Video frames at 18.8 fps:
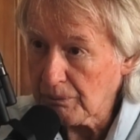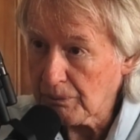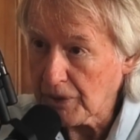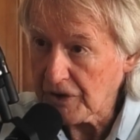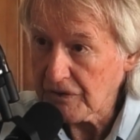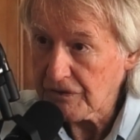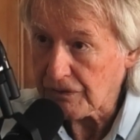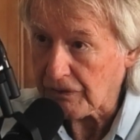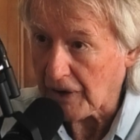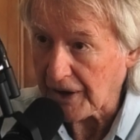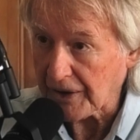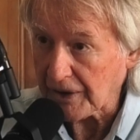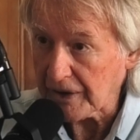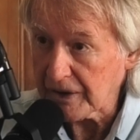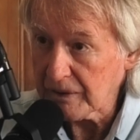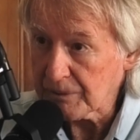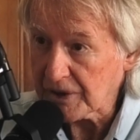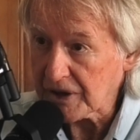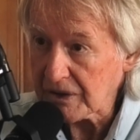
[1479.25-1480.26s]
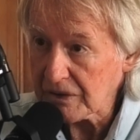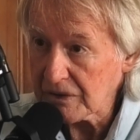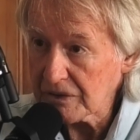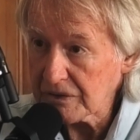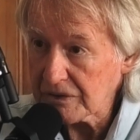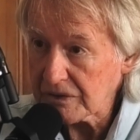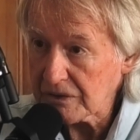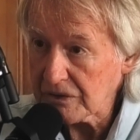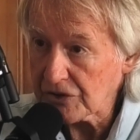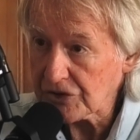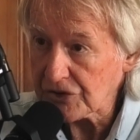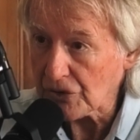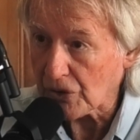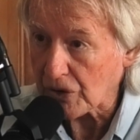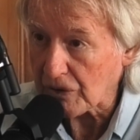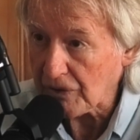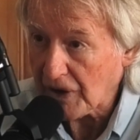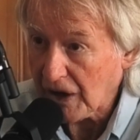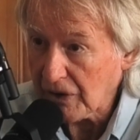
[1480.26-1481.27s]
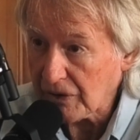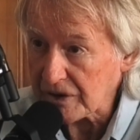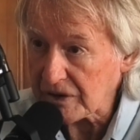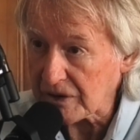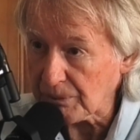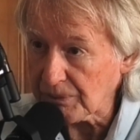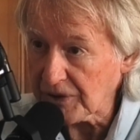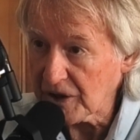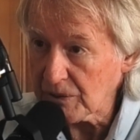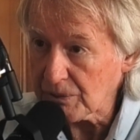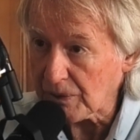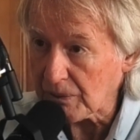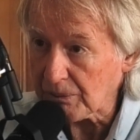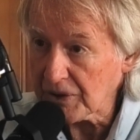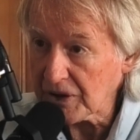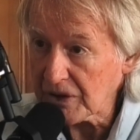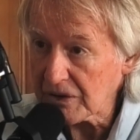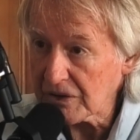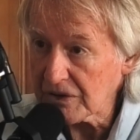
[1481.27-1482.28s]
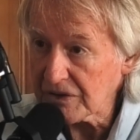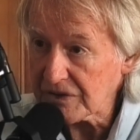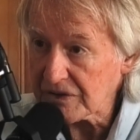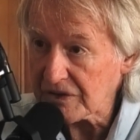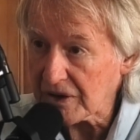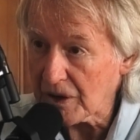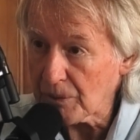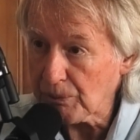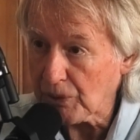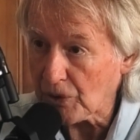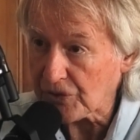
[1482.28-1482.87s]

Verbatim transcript: be friendly because you sort of owe it to people because they're yep.